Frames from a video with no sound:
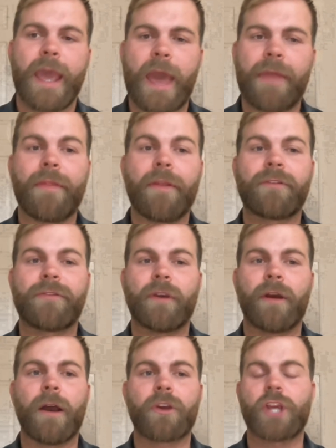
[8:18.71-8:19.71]
And then there's
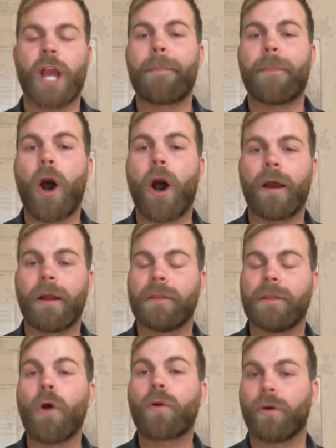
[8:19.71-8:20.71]
a shop a
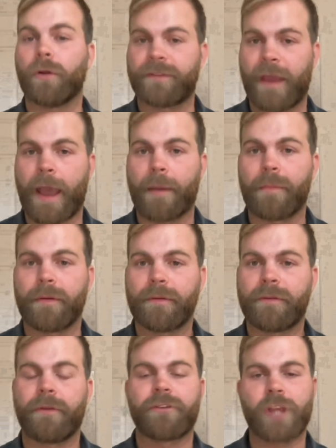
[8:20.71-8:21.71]
local tab.
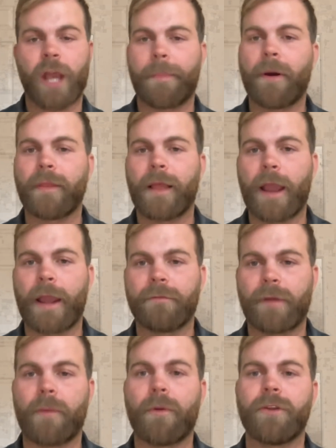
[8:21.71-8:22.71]
So there's shop online
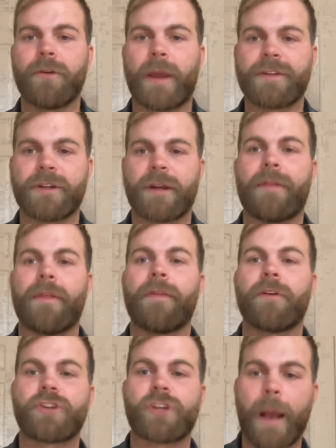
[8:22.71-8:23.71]
right when you enter, and then
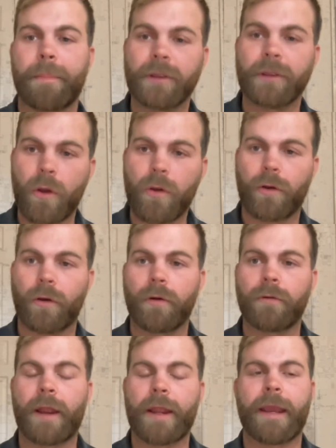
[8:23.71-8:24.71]
there's shop local
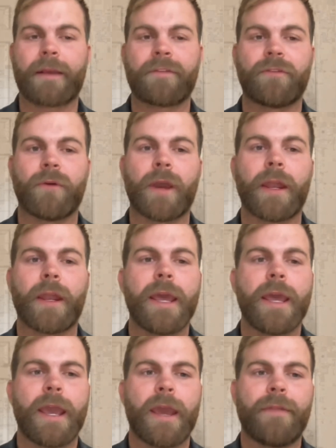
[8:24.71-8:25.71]
right next to it.
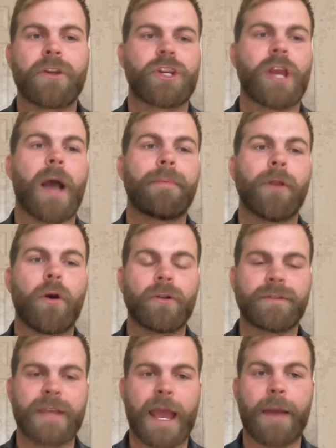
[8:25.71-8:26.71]
And this shop local
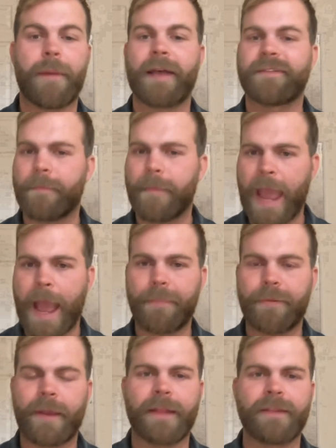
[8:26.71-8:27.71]
tab has a map
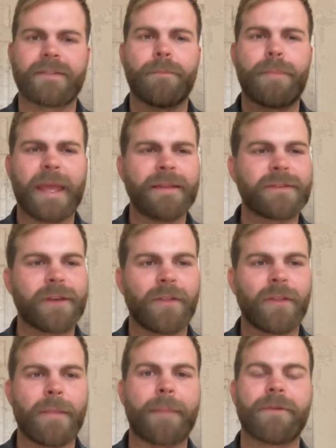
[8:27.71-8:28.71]
and some pins on the
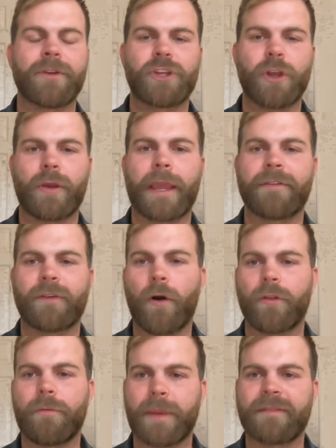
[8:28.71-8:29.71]
map that showcase all
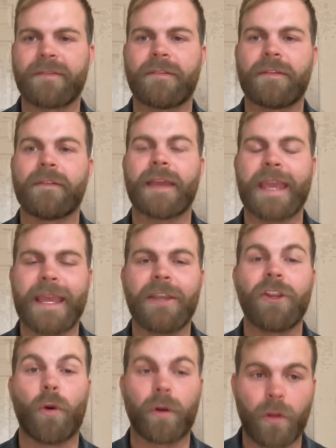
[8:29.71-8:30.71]
the businesses in
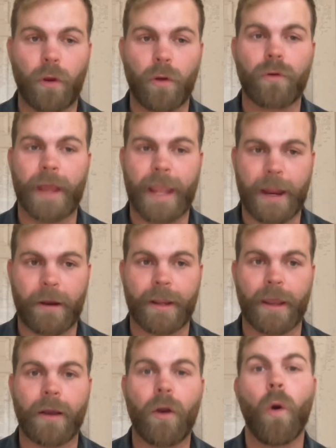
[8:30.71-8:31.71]
your local
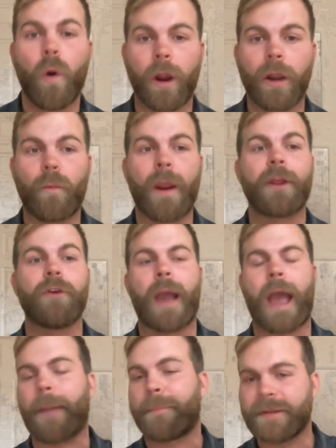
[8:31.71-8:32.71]
area or where you
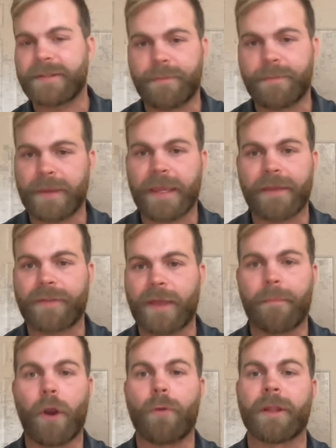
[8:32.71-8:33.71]
happen to be at that
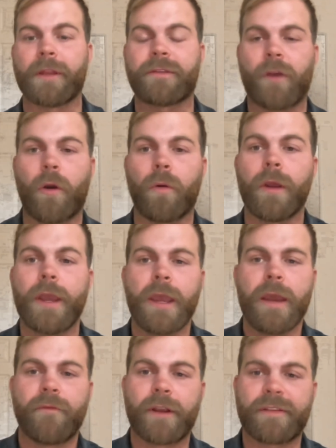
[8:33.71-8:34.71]
moment. So,
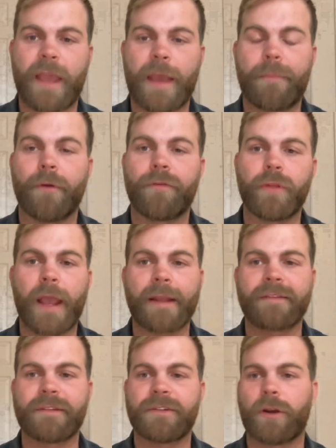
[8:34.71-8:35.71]
for example, if you'd
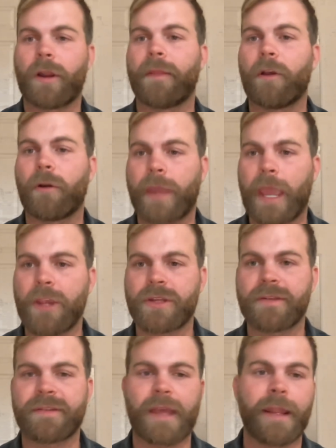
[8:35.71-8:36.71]
like to turn on
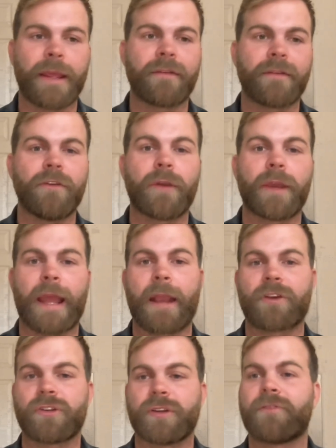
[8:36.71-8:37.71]
location settings, you can
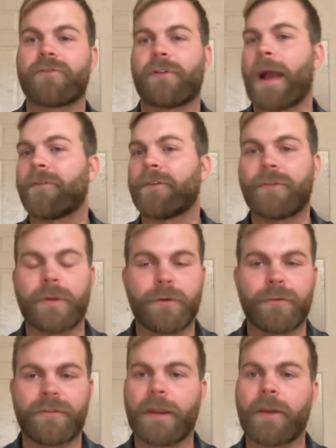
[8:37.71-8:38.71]
actually travel to a new
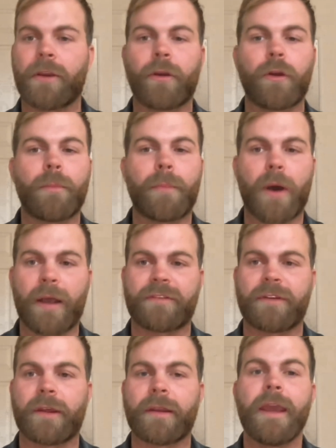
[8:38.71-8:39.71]
city. You can go to
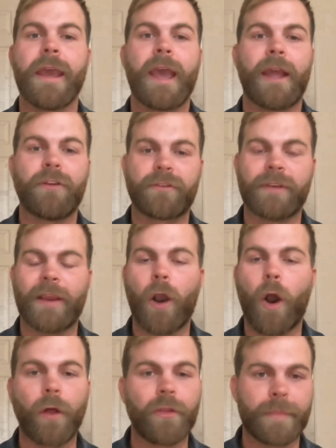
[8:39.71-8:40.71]
Boston and you'll see
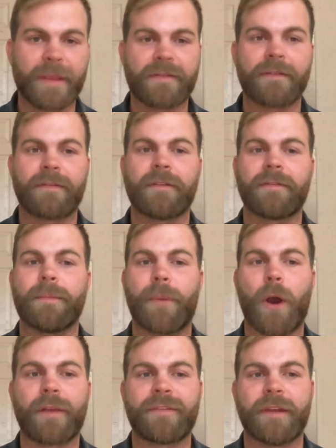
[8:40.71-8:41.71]
all the businesses in
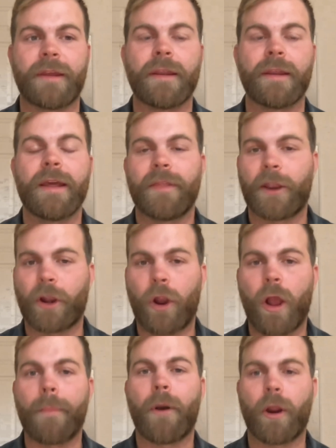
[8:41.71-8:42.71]
Boston that are
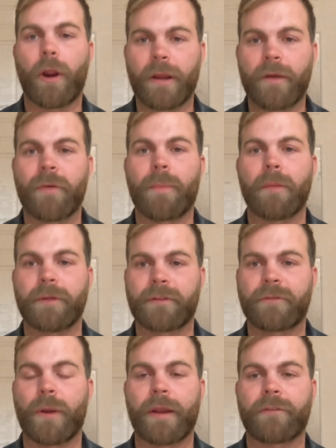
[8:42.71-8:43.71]
a part of the Public
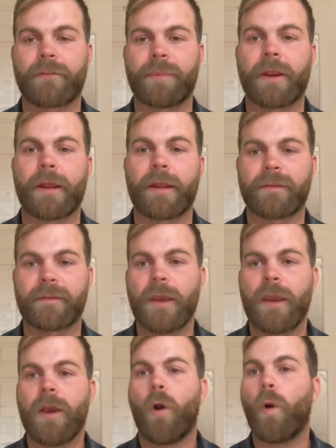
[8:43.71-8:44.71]
Square experience.
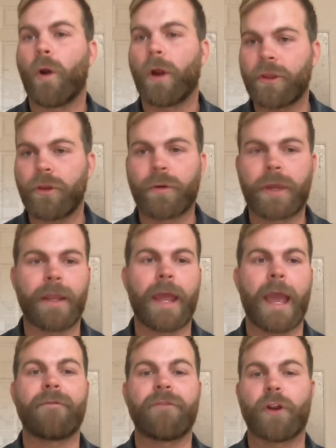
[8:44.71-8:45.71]
Or you can
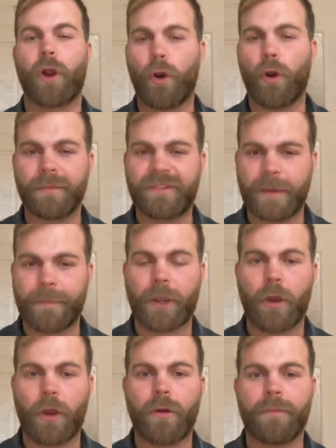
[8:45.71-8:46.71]
have your home zip
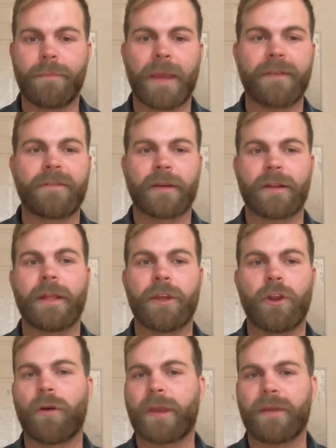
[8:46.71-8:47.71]
code. Basically, you
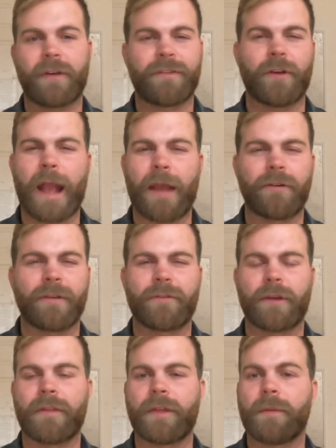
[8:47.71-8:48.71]
don't give us your address or
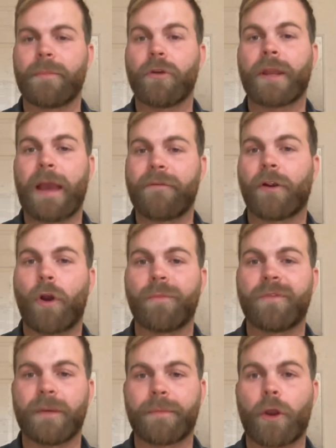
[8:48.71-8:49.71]
anything, but you can have your home
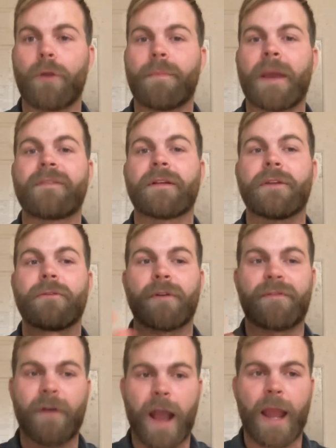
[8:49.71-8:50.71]
zip code basically
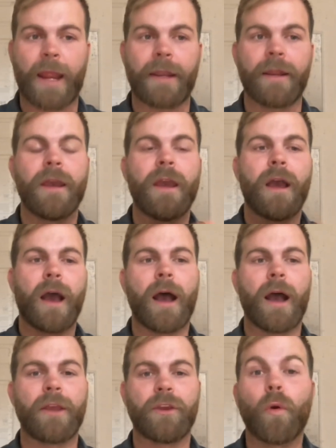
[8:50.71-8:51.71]
refine
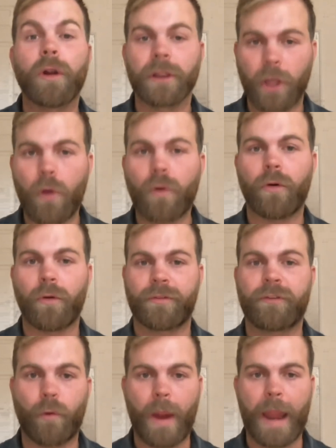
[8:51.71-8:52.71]
your local
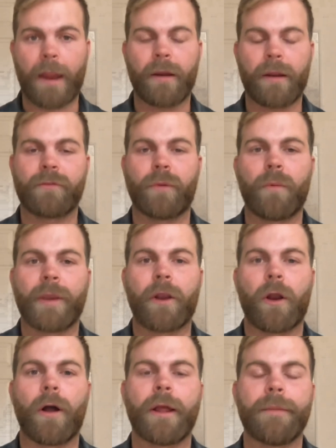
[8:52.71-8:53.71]
square is what we
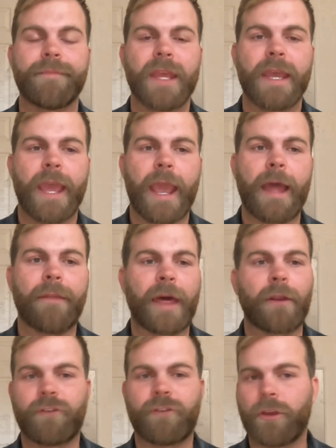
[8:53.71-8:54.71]
call it, and
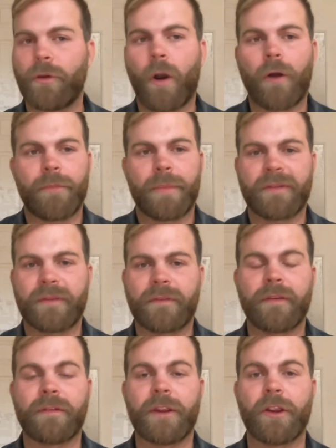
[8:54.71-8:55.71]
that'll show you all the
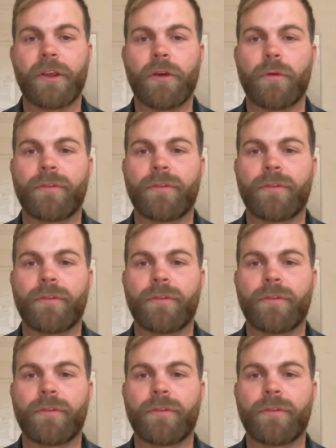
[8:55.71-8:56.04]
businesses near you.